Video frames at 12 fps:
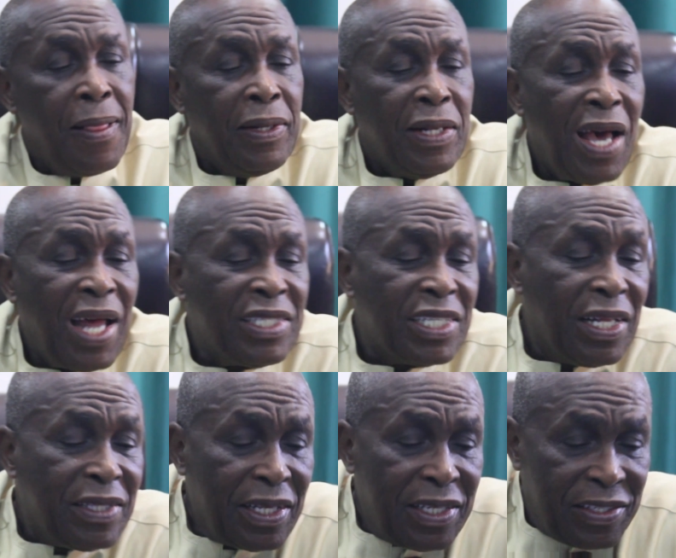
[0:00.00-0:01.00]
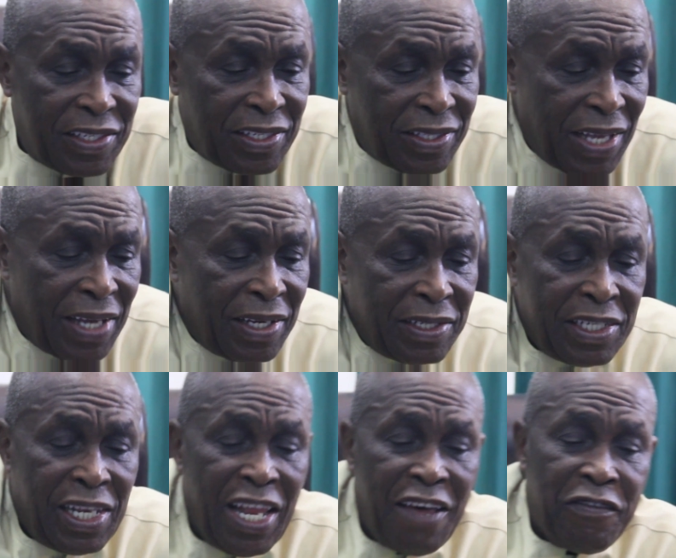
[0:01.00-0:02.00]
Now, Article 36, 10, and
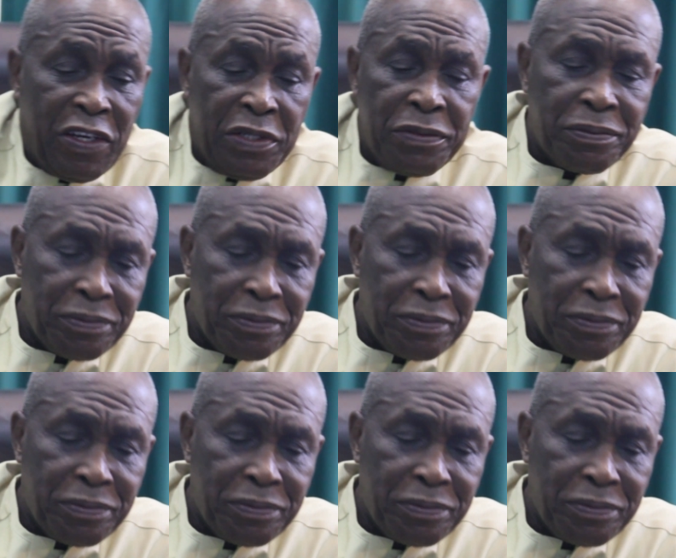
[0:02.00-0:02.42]
11